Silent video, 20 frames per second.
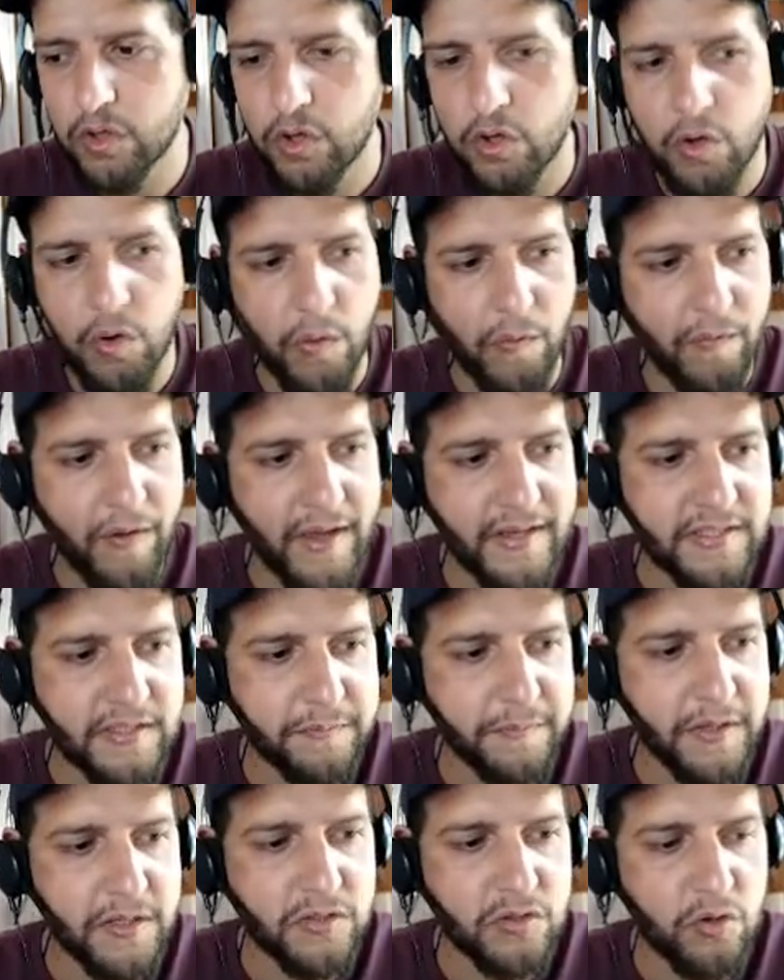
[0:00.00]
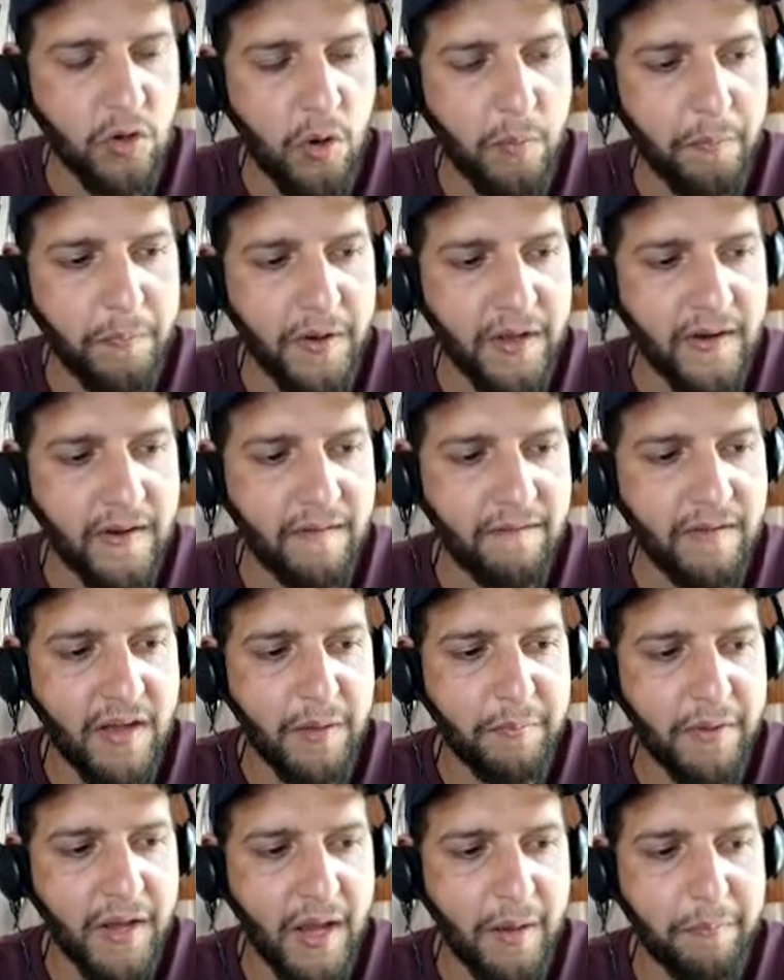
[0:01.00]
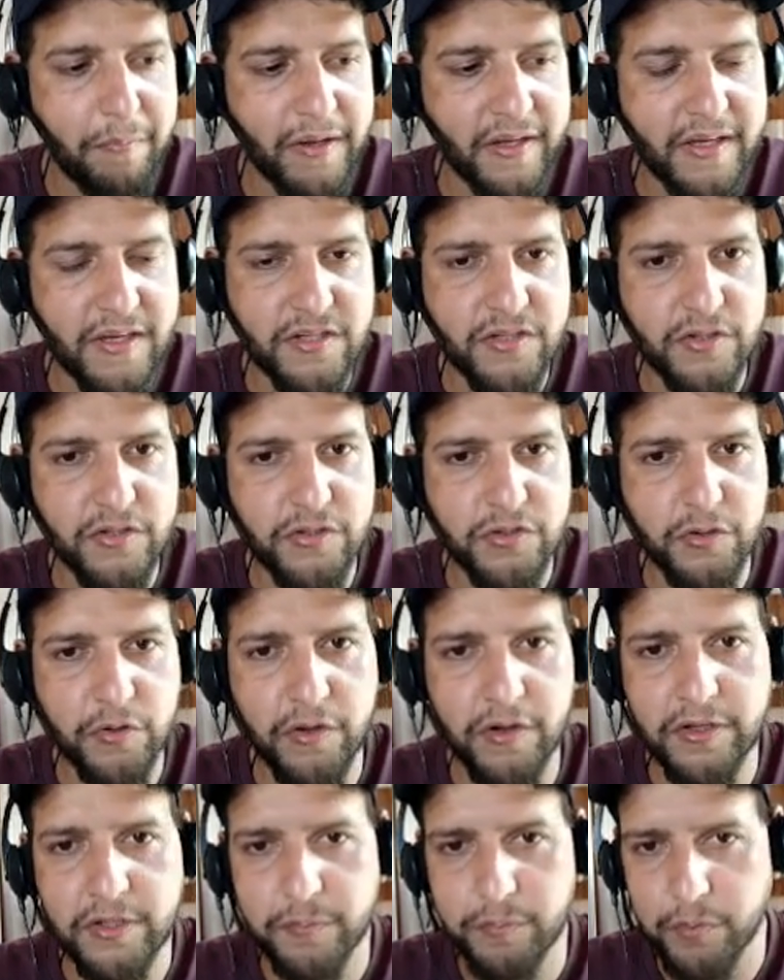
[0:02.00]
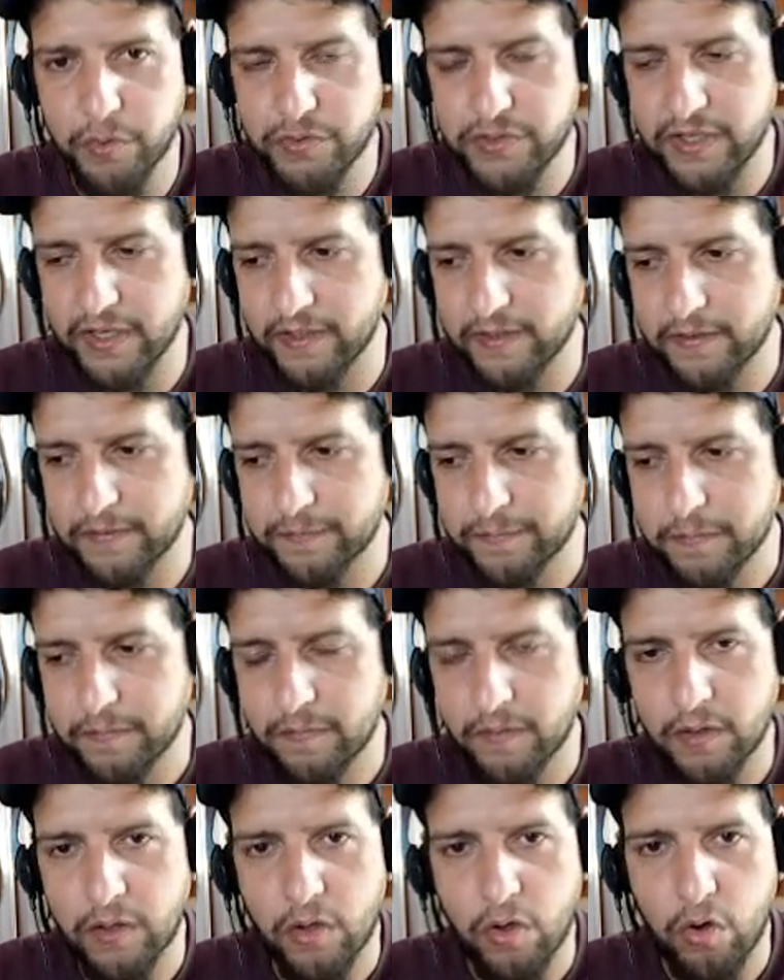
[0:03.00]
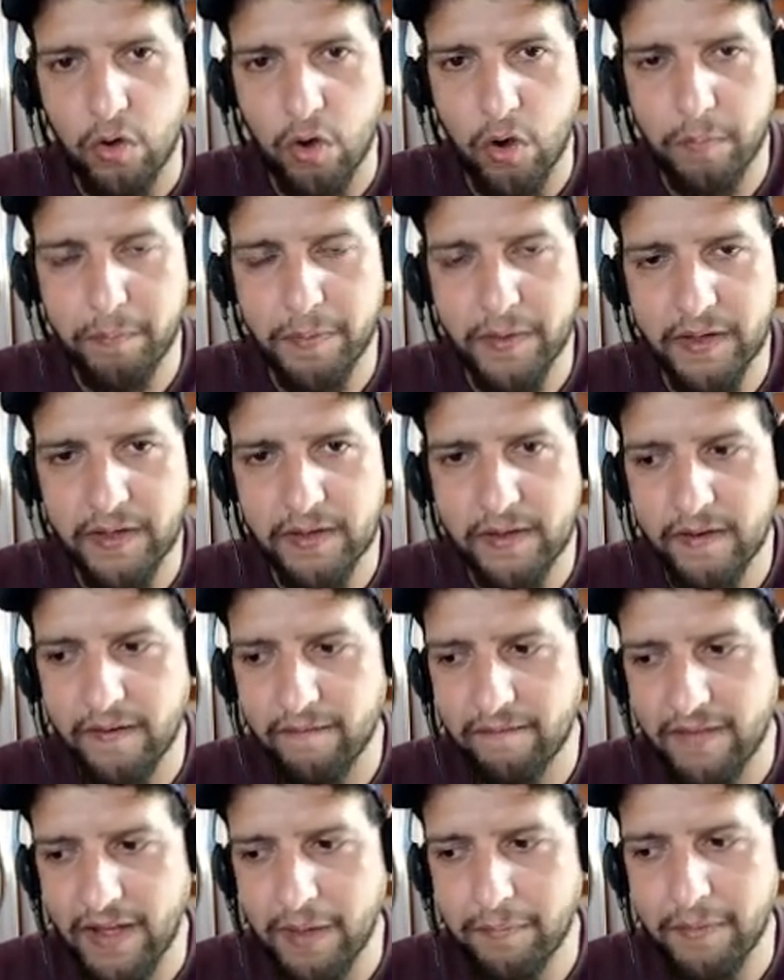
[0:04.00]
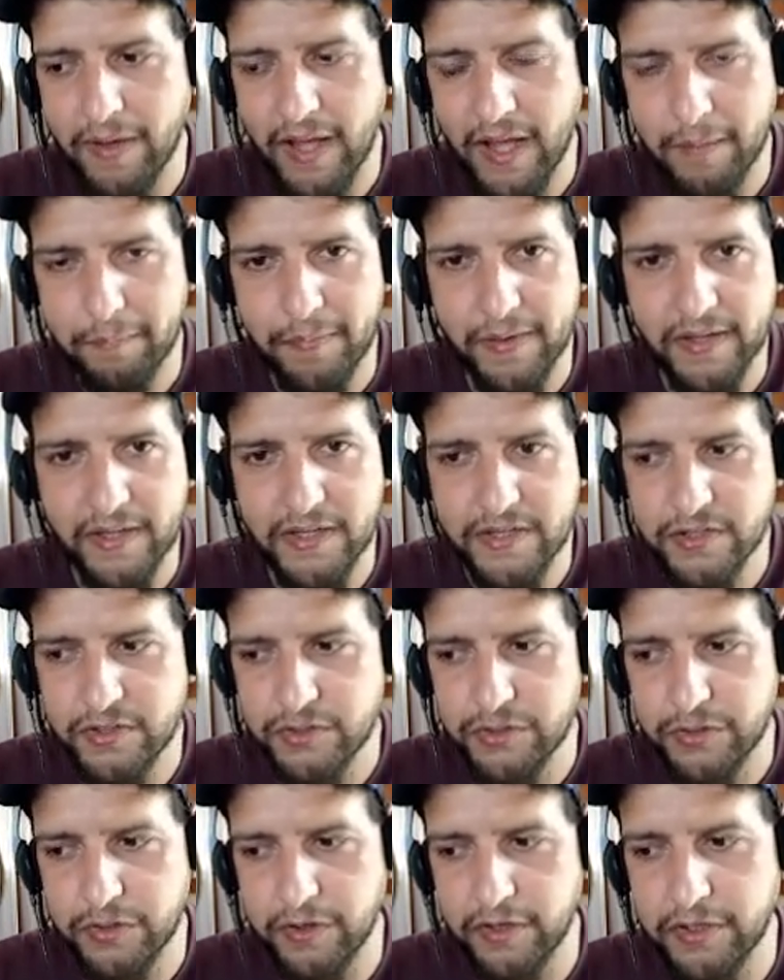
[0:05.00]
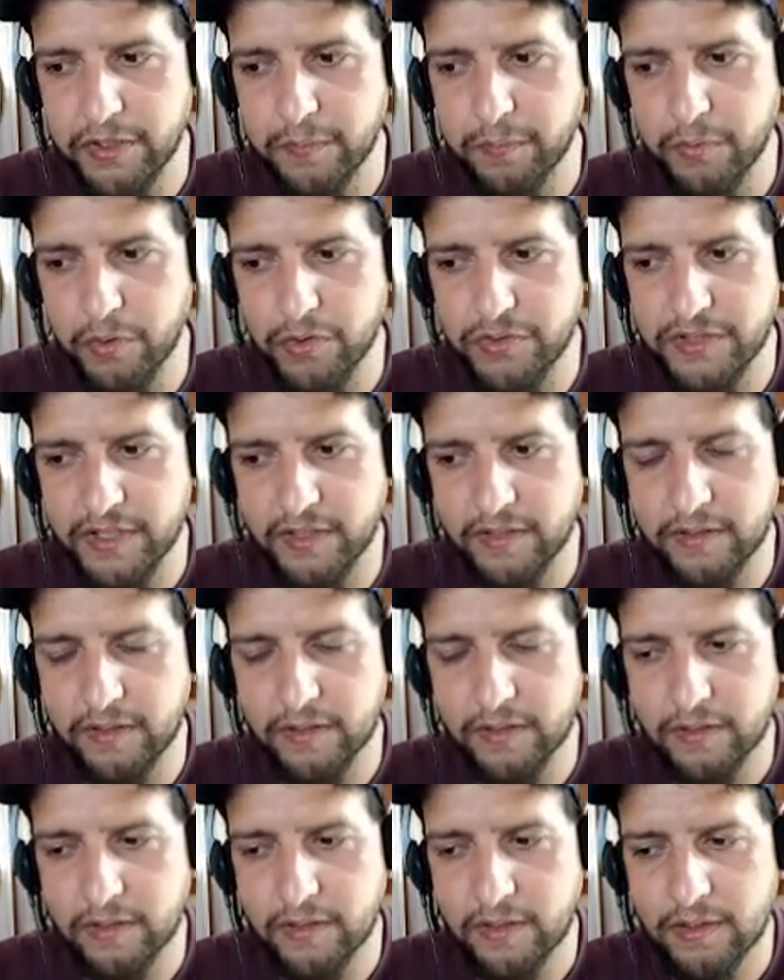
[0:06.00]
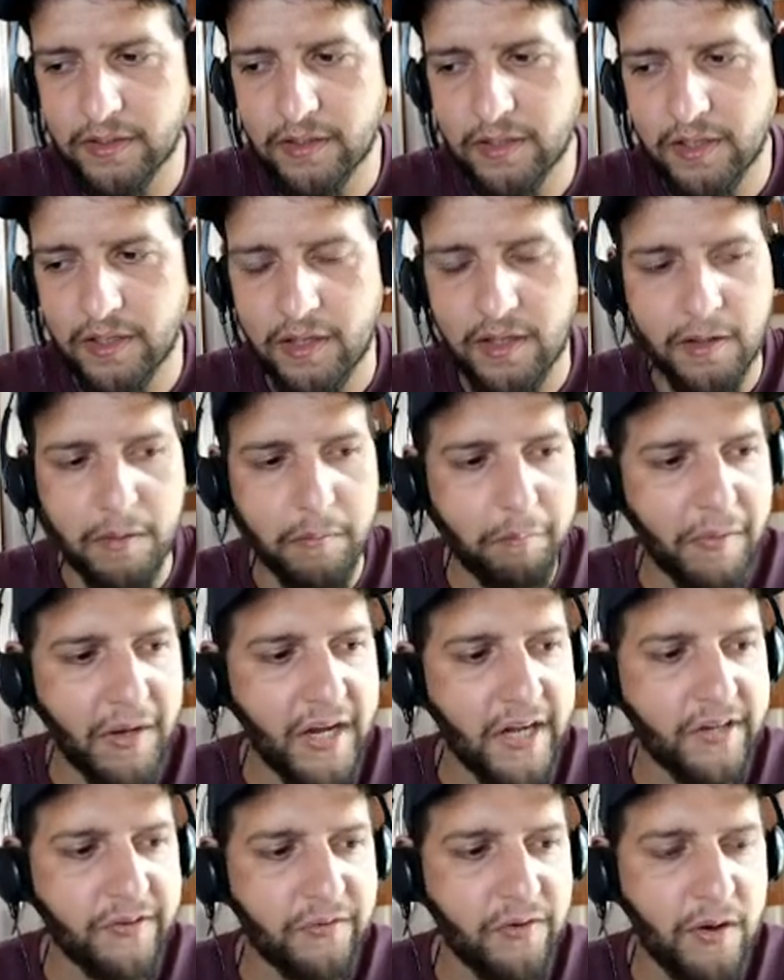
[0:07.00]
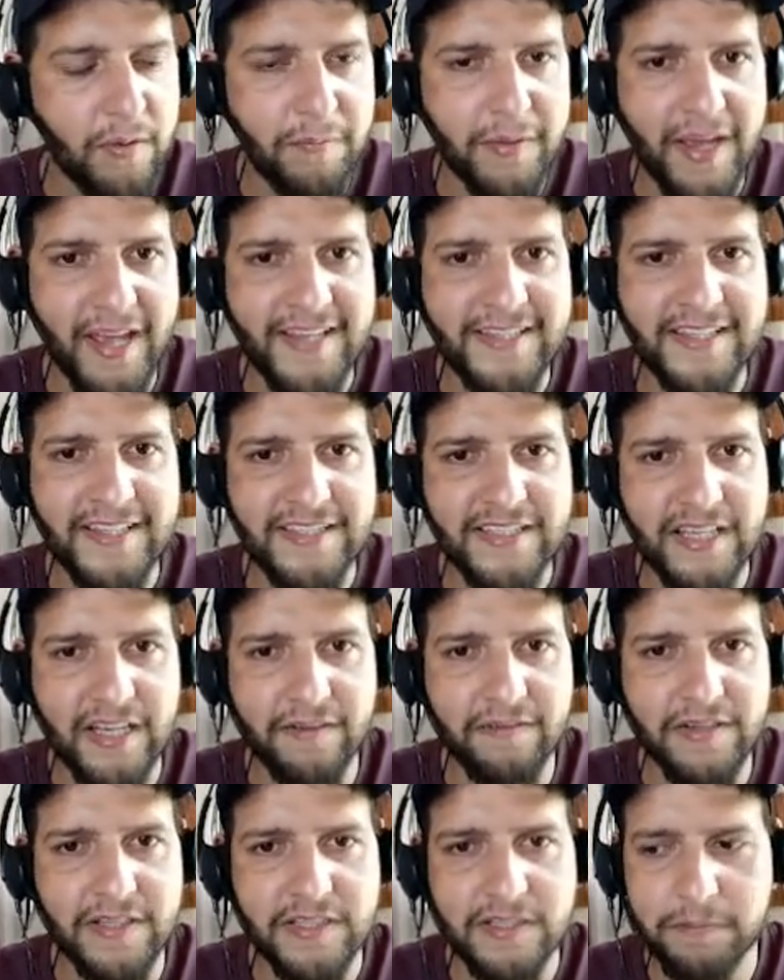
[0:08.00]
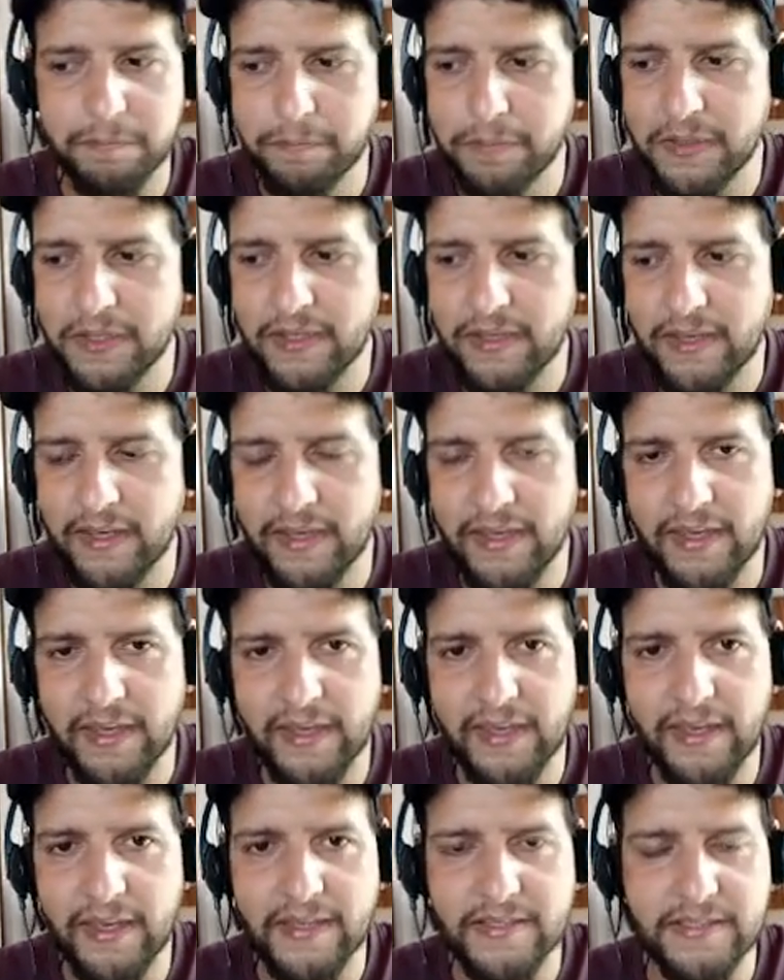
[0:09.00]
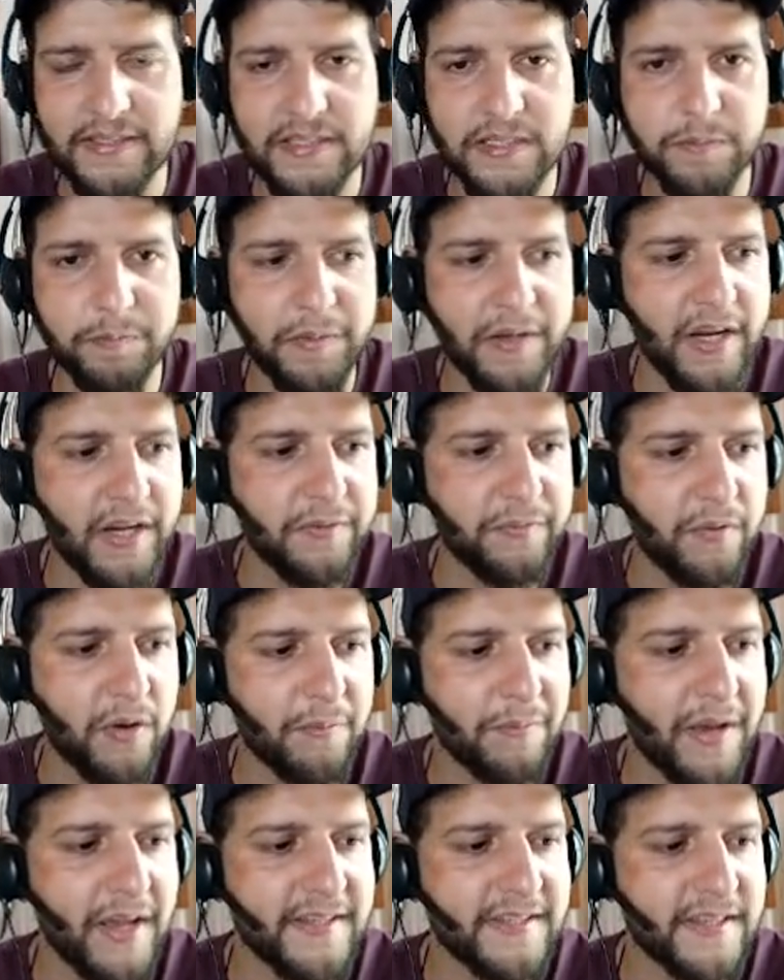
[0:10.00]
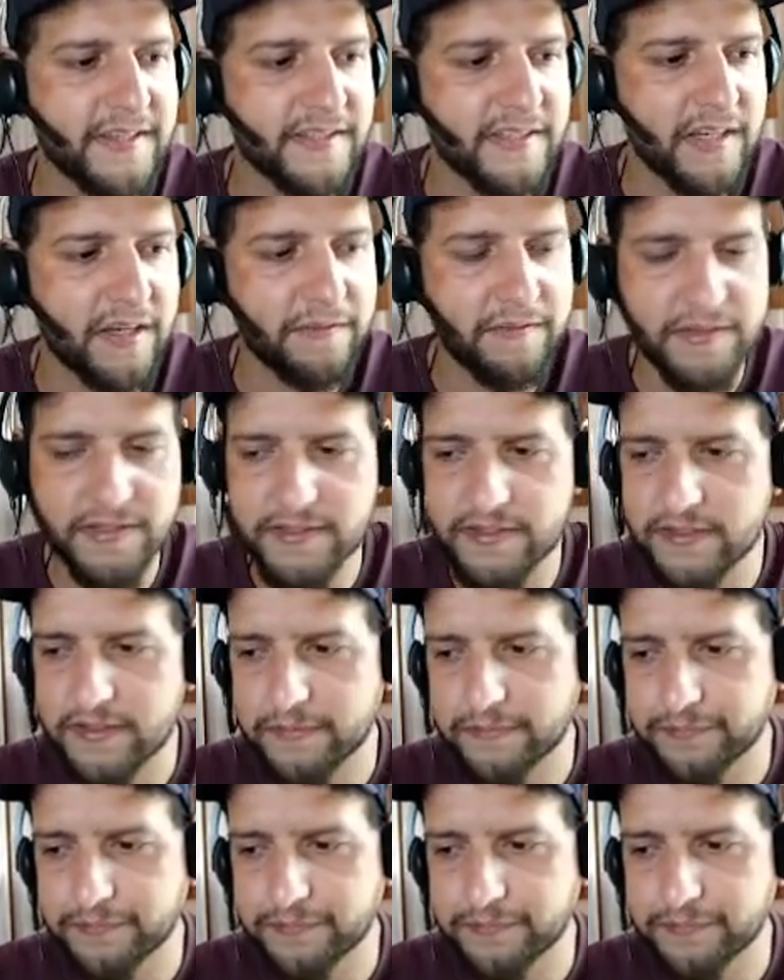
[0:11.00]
OWASP is Open Web Application Security Project. Open Web Application Security Project. Platform as a Service. PaaS is Platform as a Service.